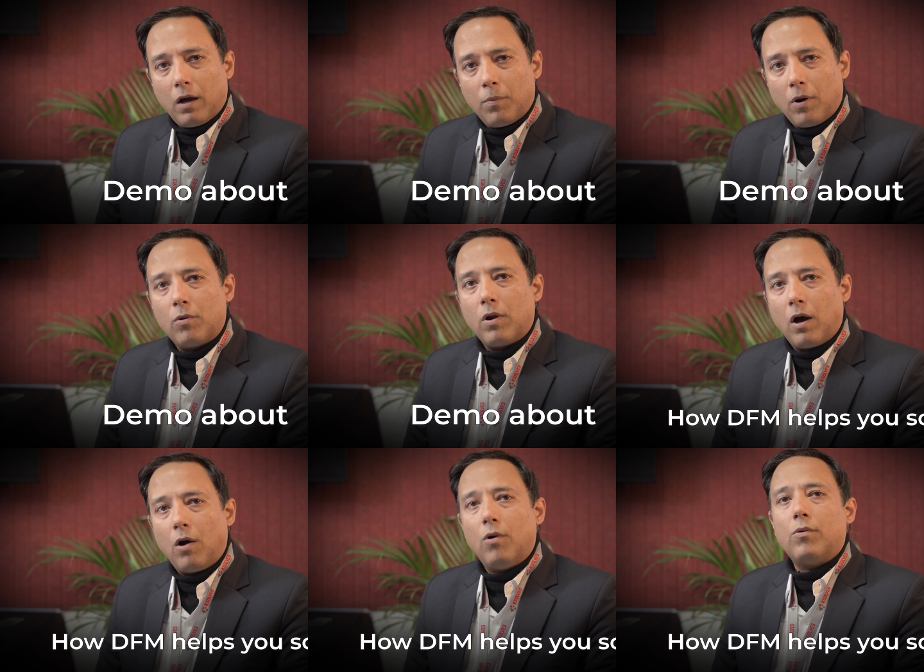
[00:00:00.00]
about
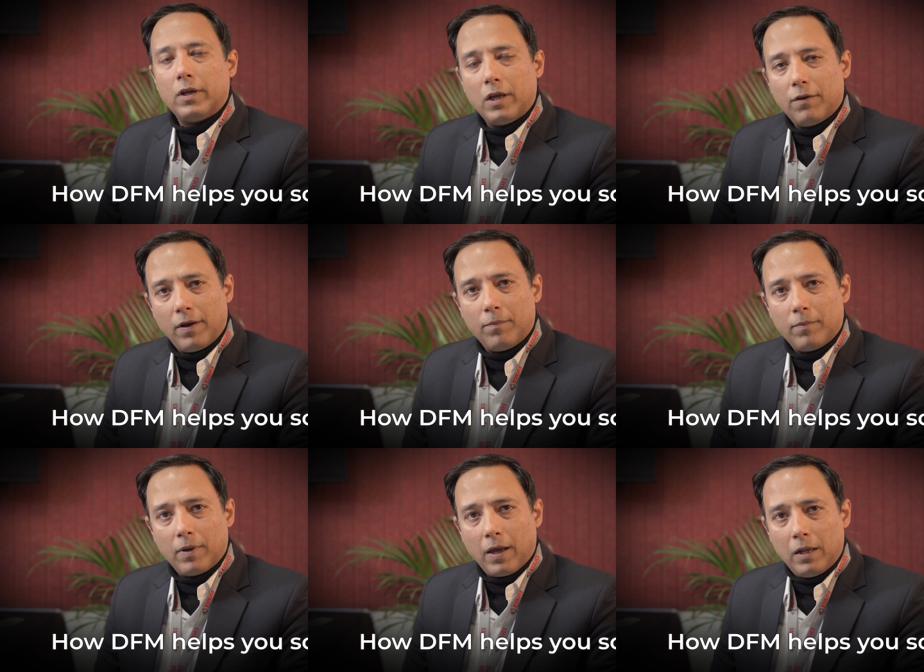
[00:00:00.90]
how
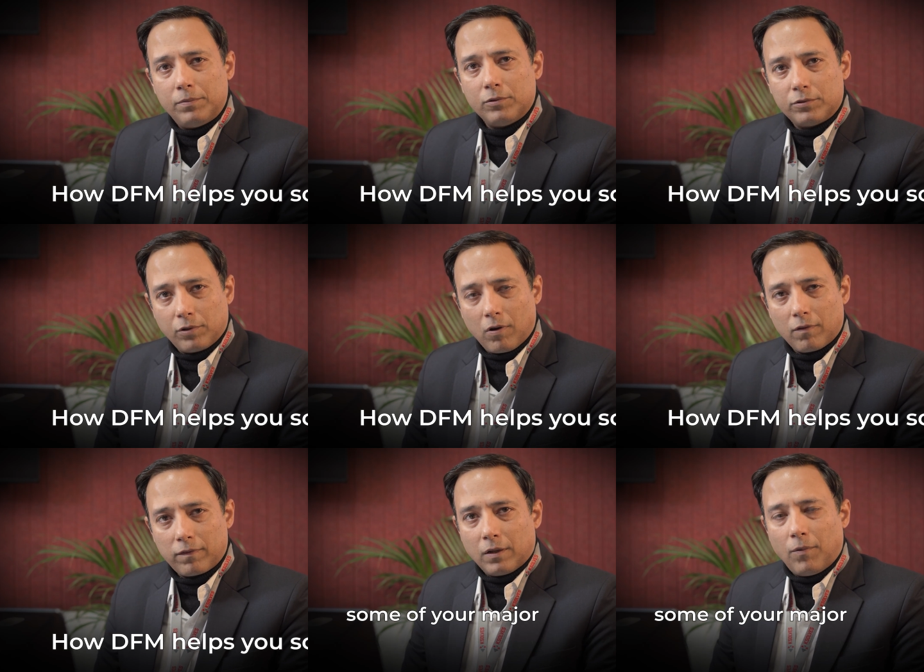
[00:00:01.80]
DFM helps you
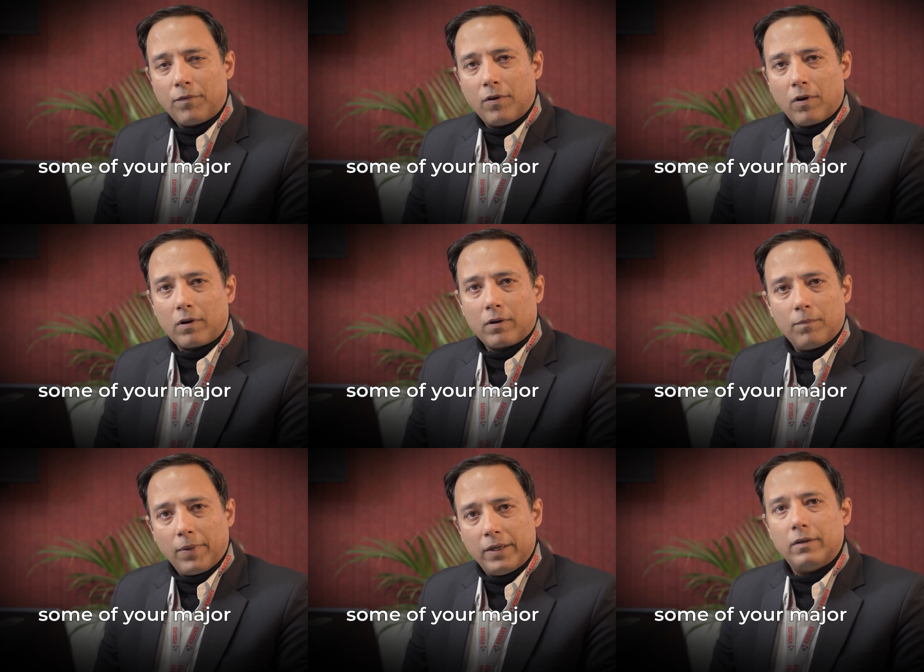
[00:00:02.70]
solve some of your
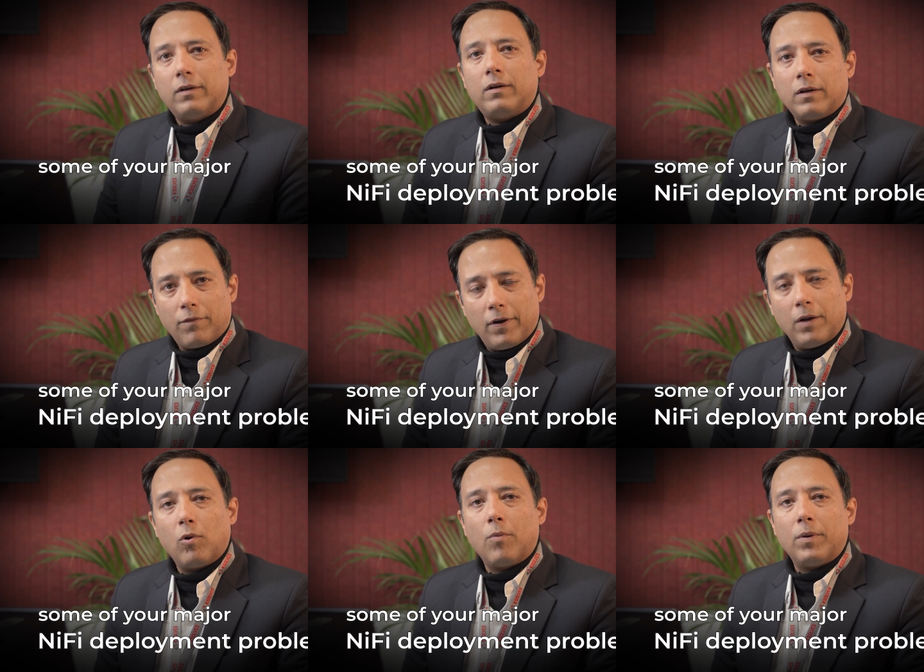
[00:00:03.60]
major NiFi
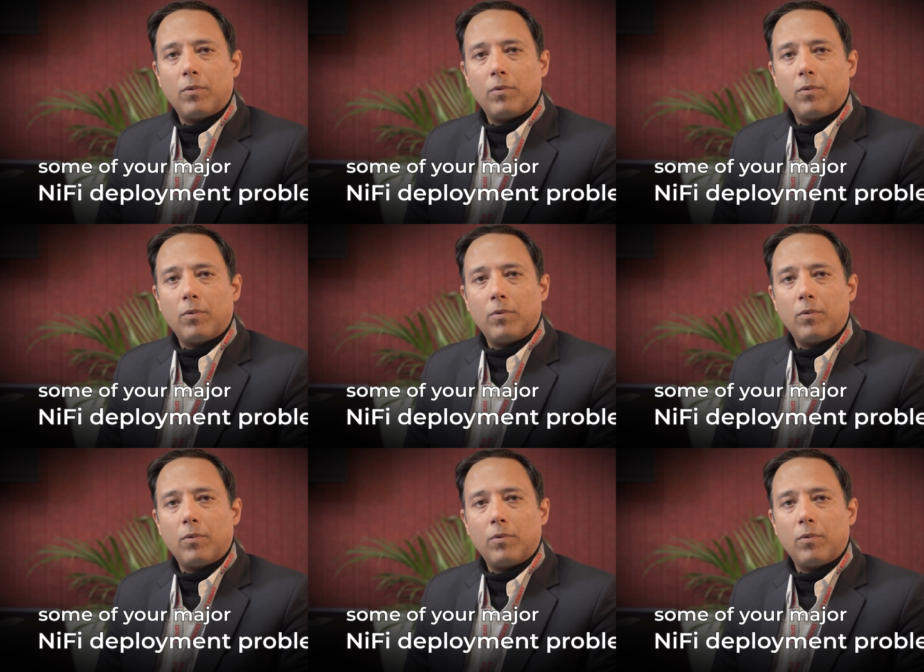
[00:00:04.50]
deployment